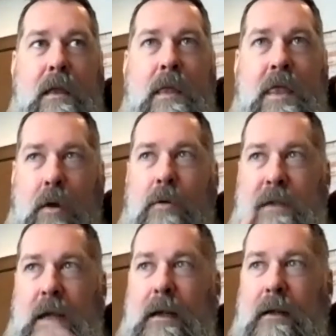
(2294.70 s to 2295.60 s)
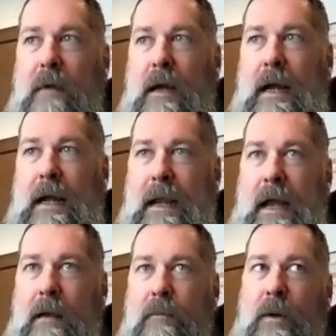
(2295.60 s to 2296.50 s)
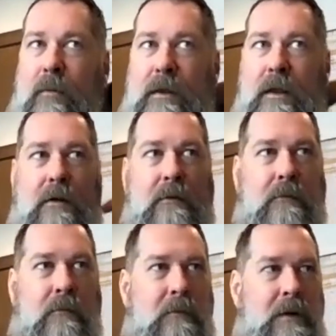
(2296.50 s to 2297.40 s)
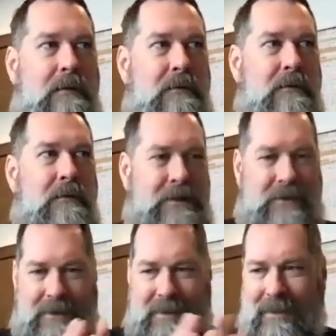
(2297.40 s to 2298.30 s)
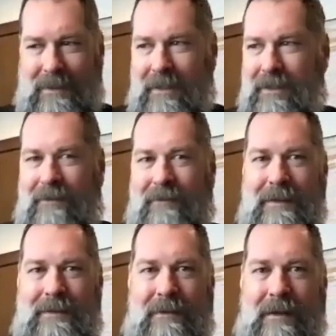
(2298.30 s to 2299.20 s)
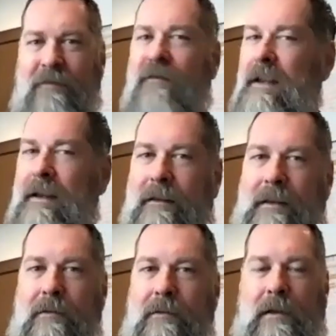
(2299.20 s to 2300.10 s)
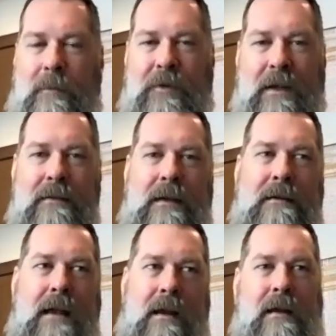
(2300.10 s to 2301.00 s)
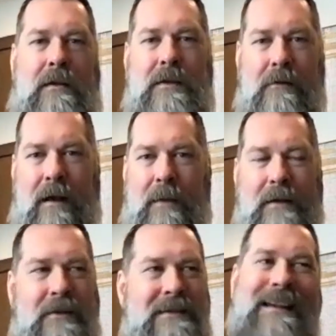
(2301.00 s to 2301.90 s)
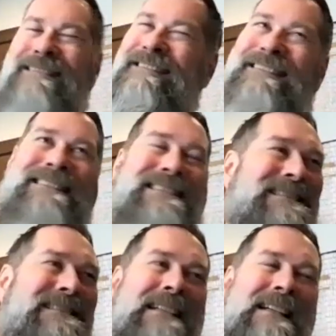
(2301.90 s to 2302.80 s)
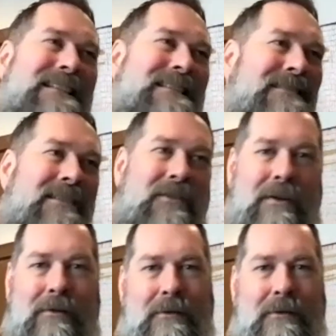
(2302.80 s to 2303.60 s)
Those I get, but when it's just these convenient little clips on TikTok and Instagram, I just like, I don't think so.